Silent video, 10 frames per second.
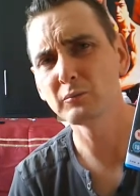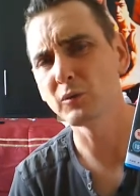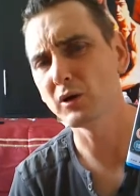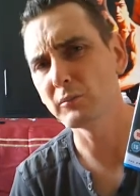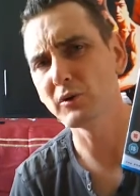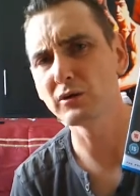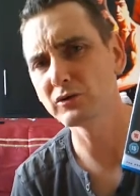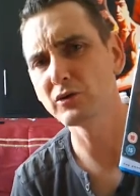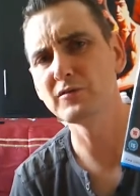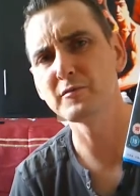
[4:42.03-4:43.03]
but I'm not
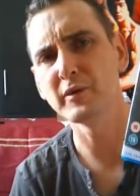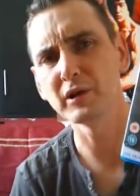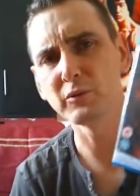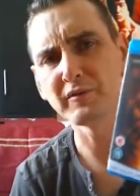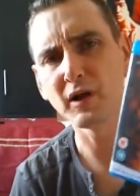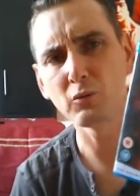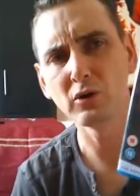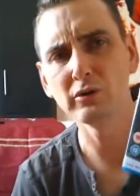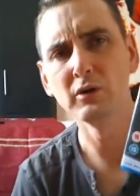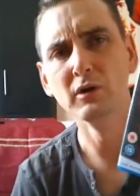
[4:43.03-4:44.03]
so familiar with that one.